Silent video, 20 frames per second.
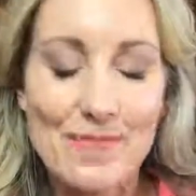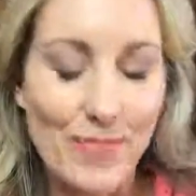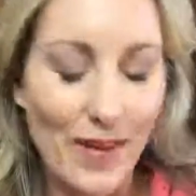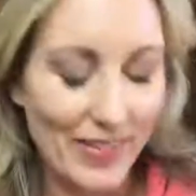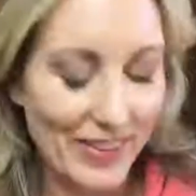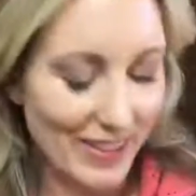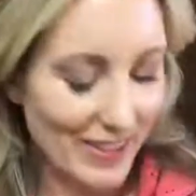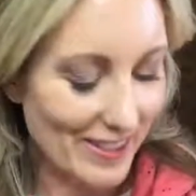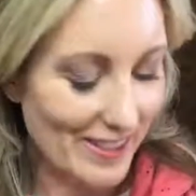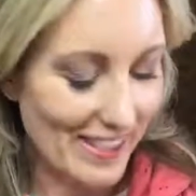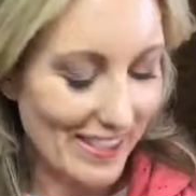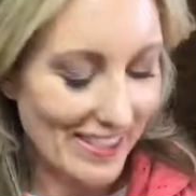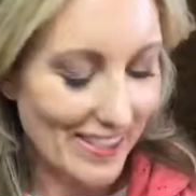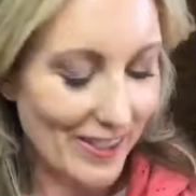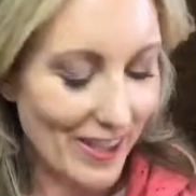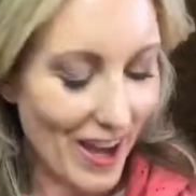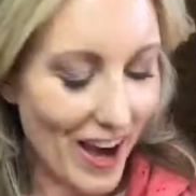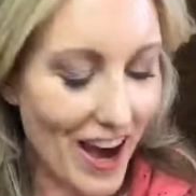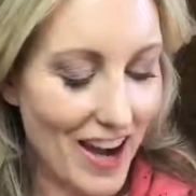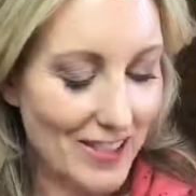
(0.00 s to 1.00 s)
But there's this
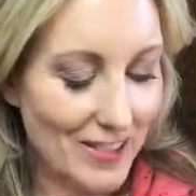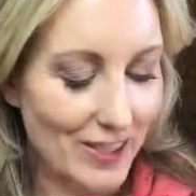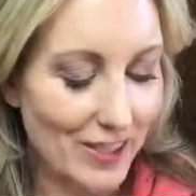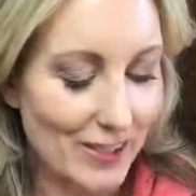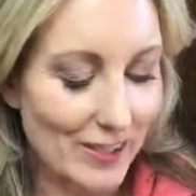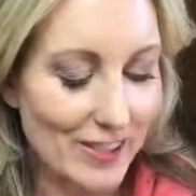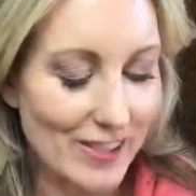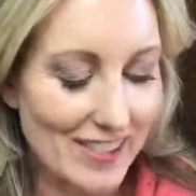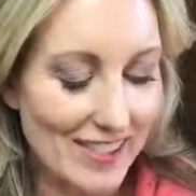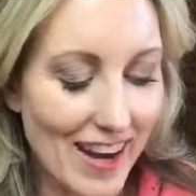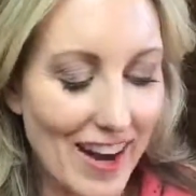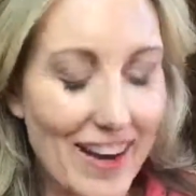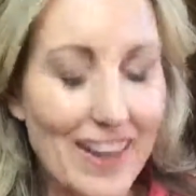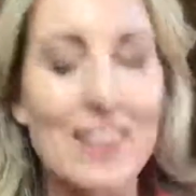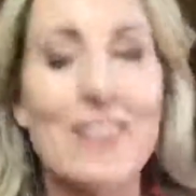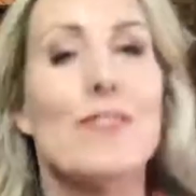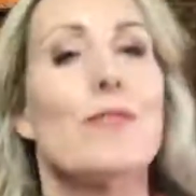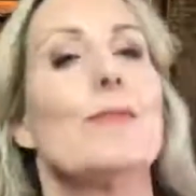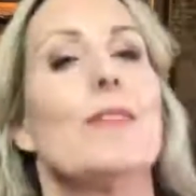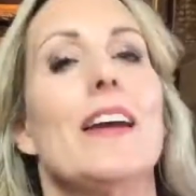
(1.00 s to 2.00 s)
logical
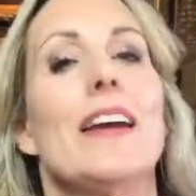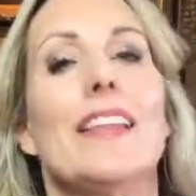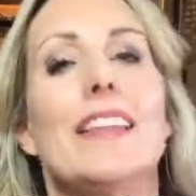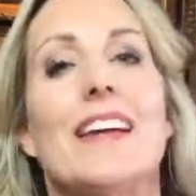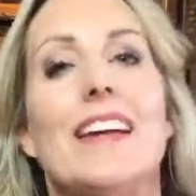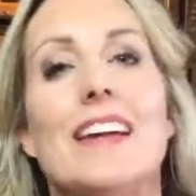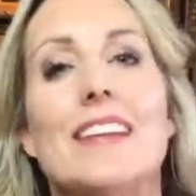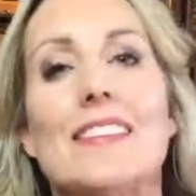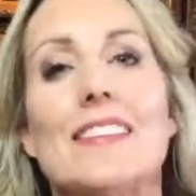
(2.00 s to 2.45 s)
side of me that